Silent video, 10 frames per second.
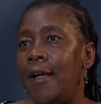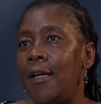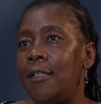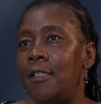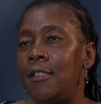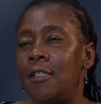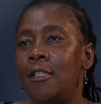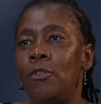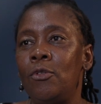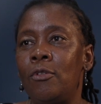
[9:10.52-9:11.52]
address the
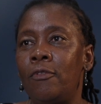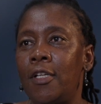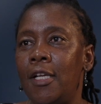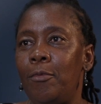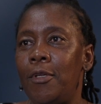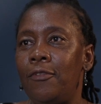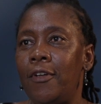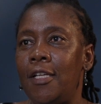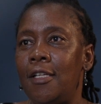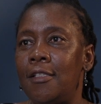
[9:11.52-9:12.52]
issues of climate
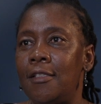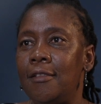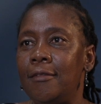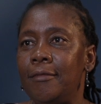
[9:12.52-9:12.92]
finance.